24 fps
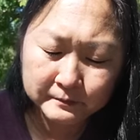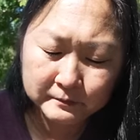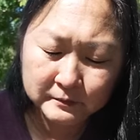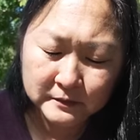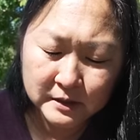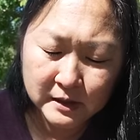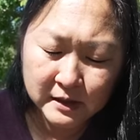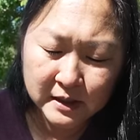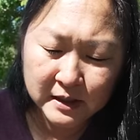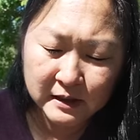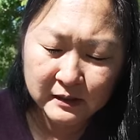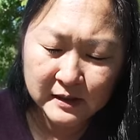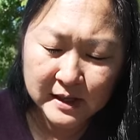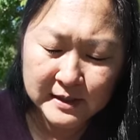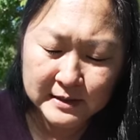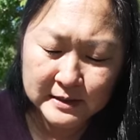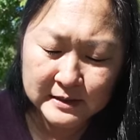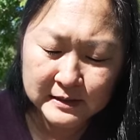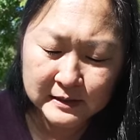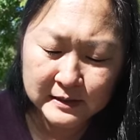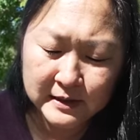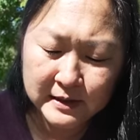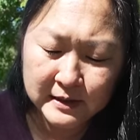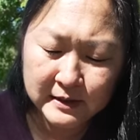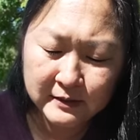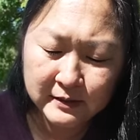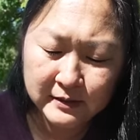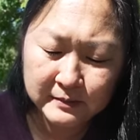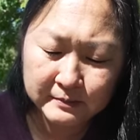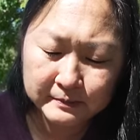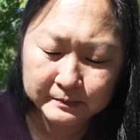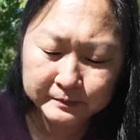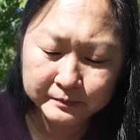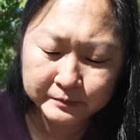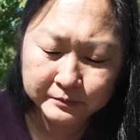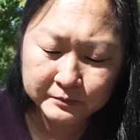And then lastly,
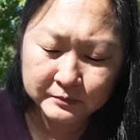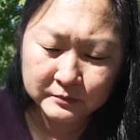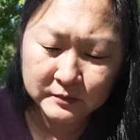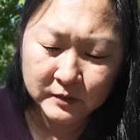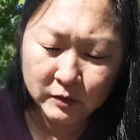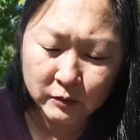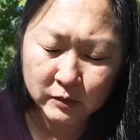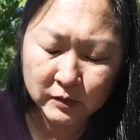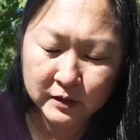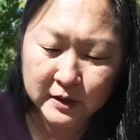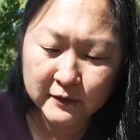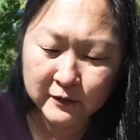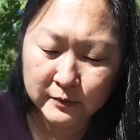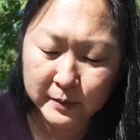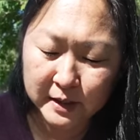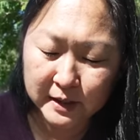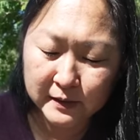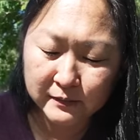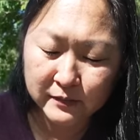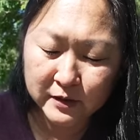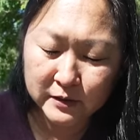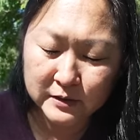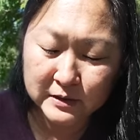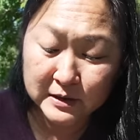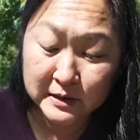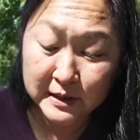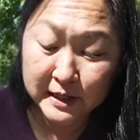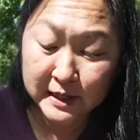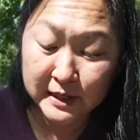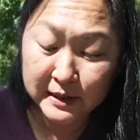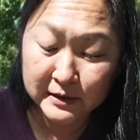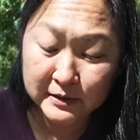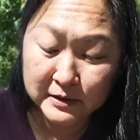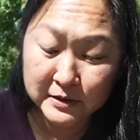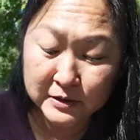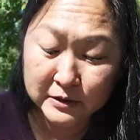well, never mind, there's an
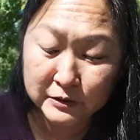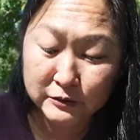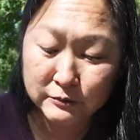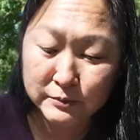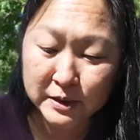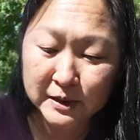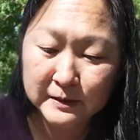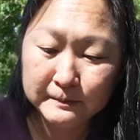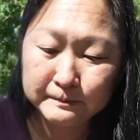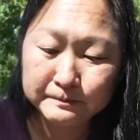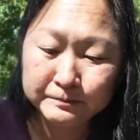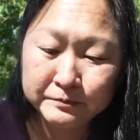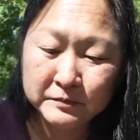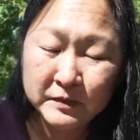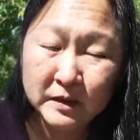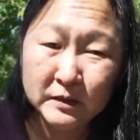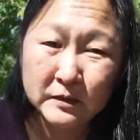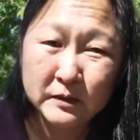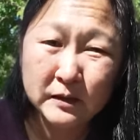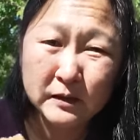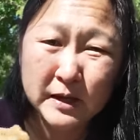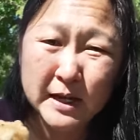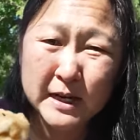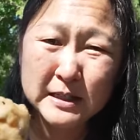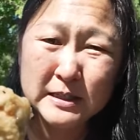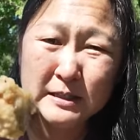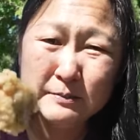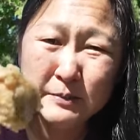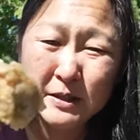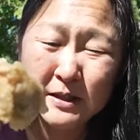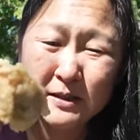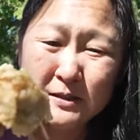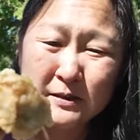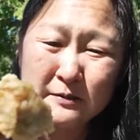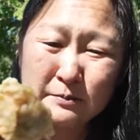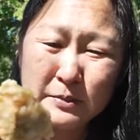egg too, but the last
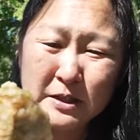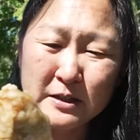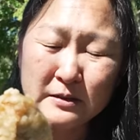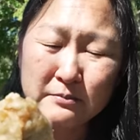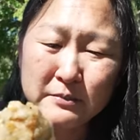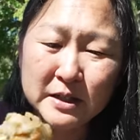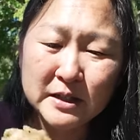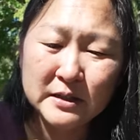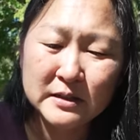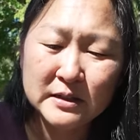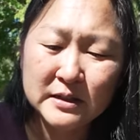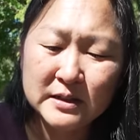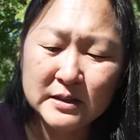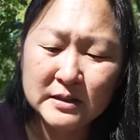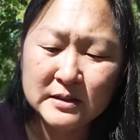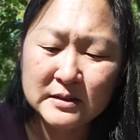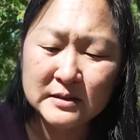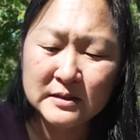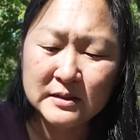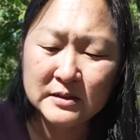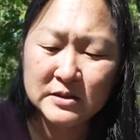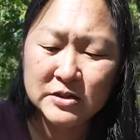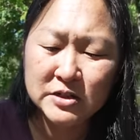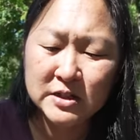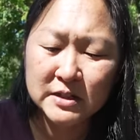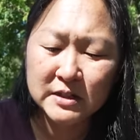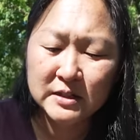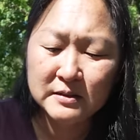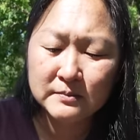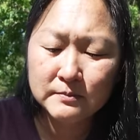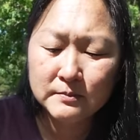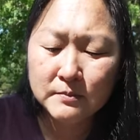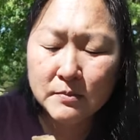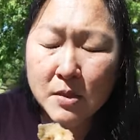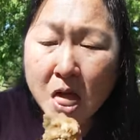piece of big meat is the chicken.